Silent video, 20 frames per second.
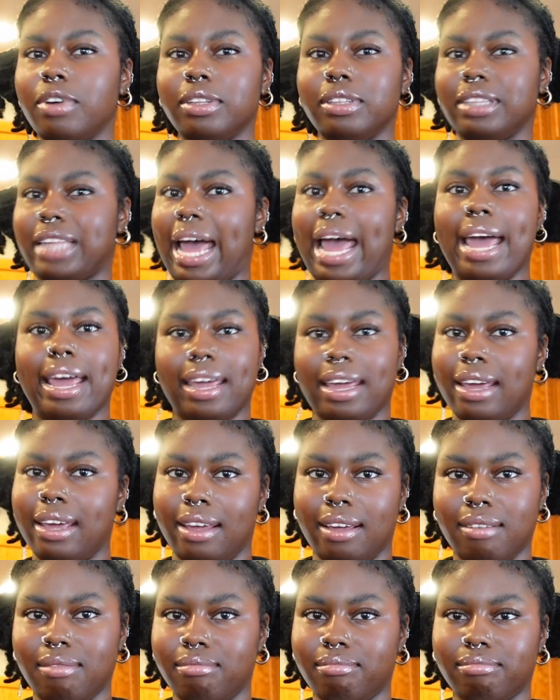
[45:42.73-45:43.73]
that
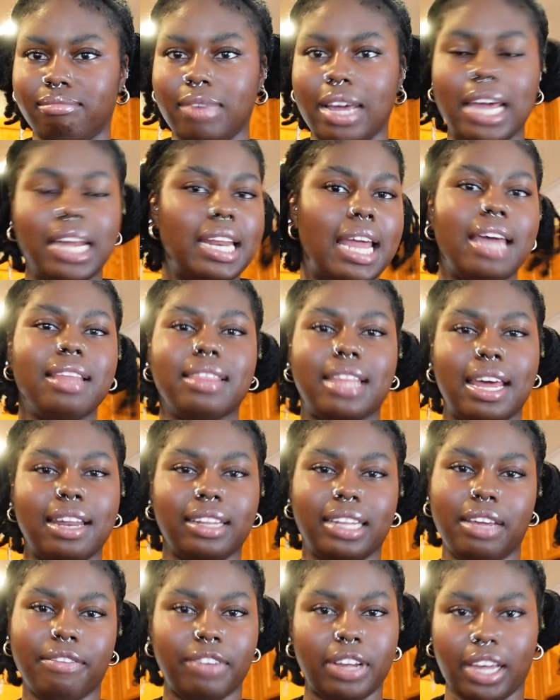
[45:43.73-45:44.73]
hit and then
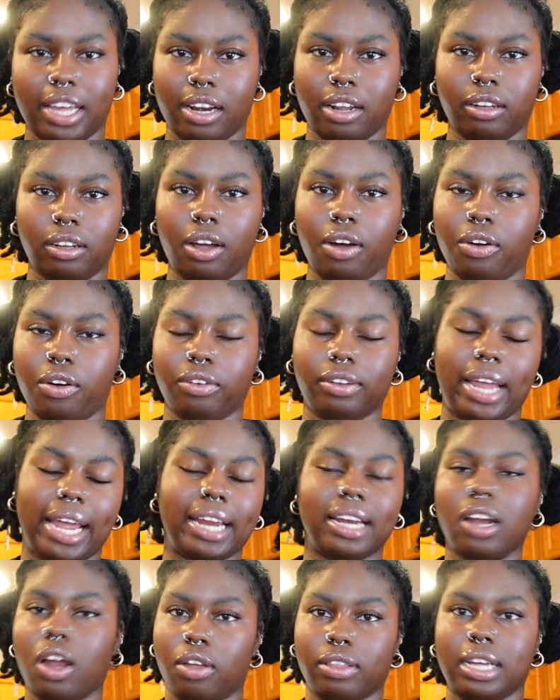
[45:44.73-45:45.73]
leaving it alone. Like,
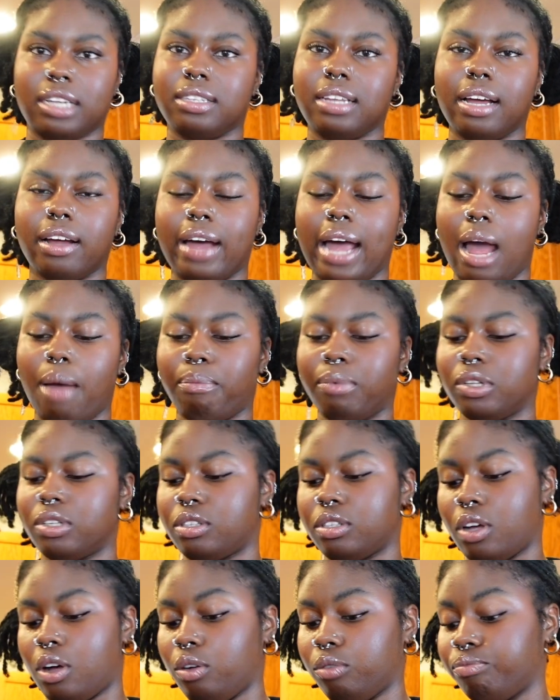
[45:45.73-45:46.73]
no, that's not gonna happen.
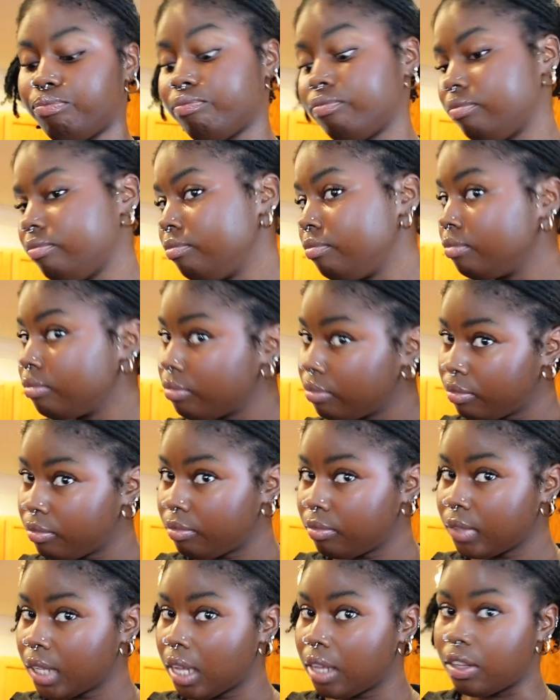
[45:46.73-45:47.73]
So
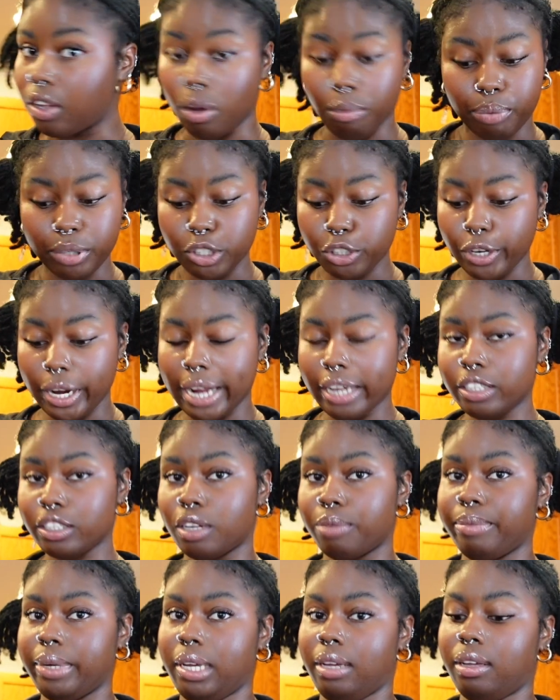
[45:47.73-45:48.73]
don't put your hands
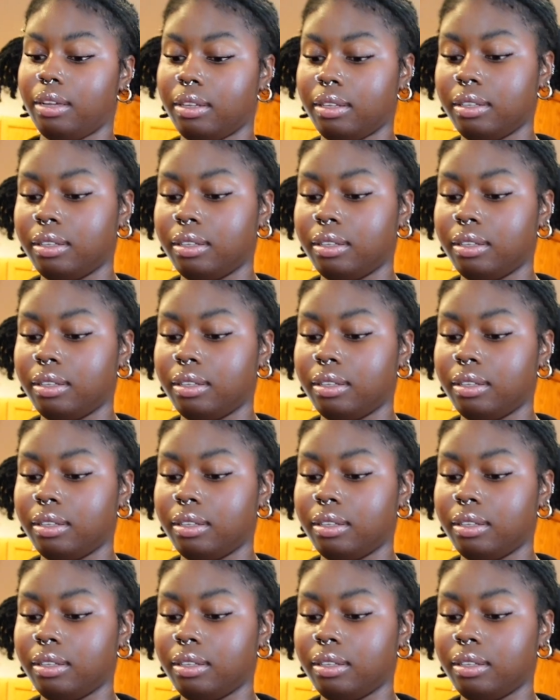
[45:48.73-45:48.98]
on me.